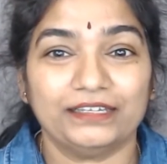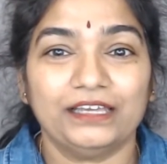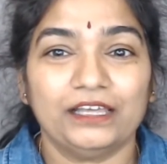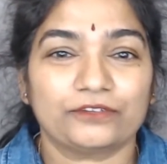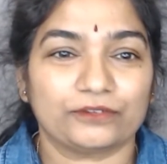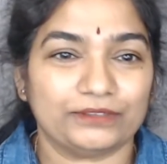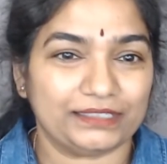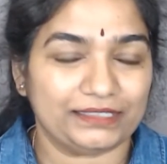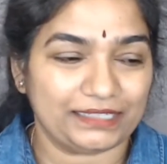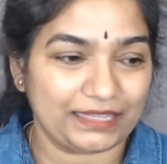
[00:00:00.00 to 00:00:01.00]
So the
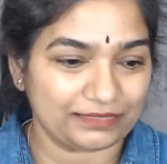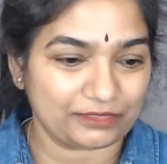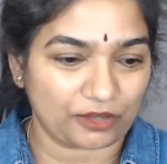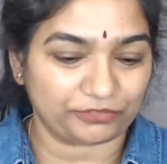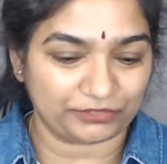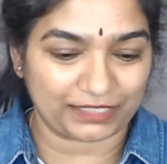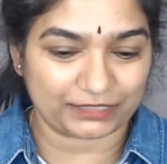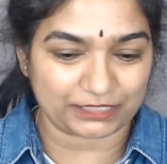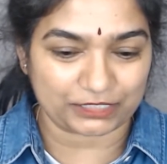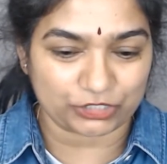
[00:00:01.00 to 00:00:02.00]
length of that
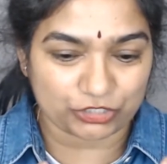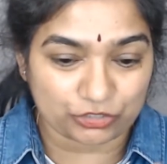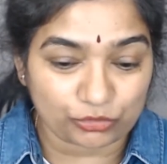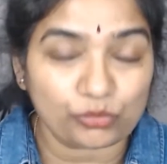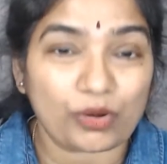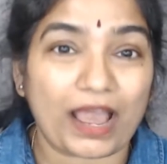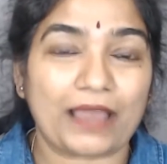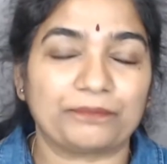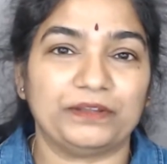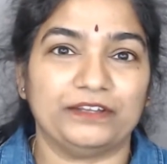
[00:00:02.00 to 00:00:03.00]
true
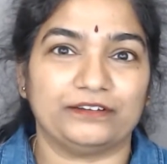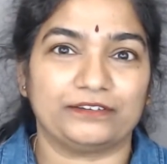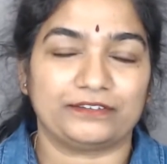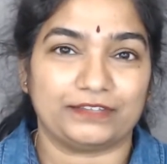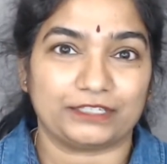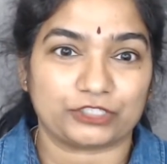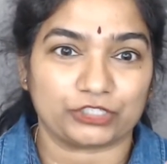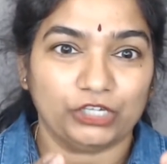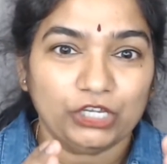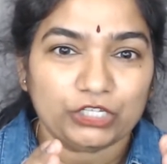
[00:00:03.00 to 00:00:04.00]
happiness, that
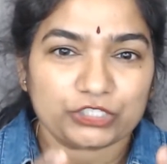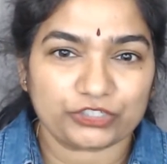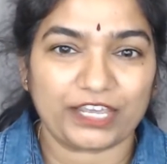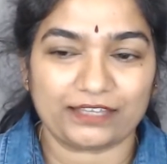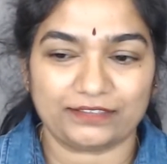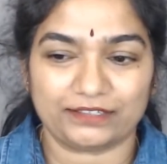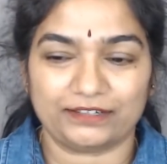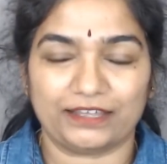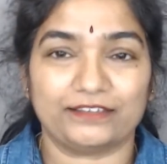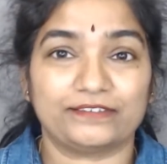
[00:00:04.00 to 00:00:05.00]

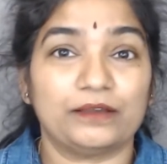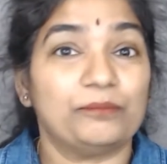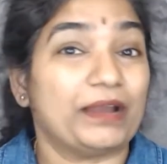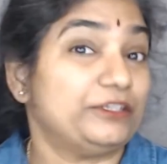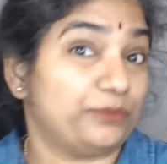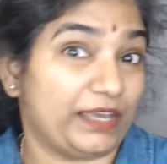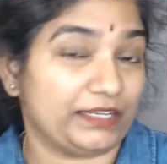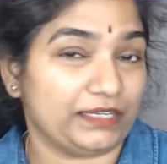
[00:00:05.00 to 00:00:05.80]
togetherness might vary.